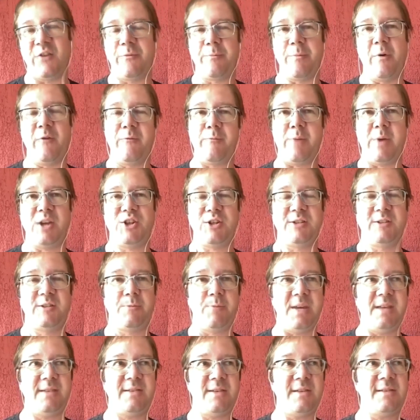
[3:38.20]
of pigeon
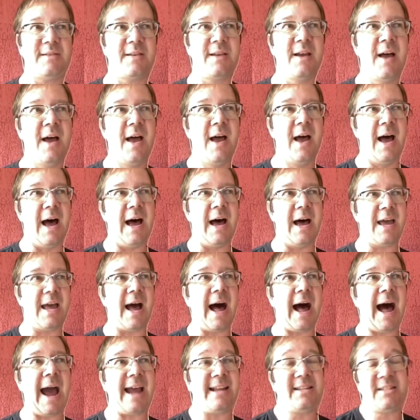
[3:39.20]
species.
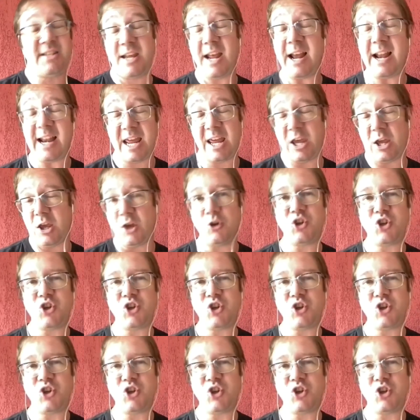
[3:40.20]
Ideally, you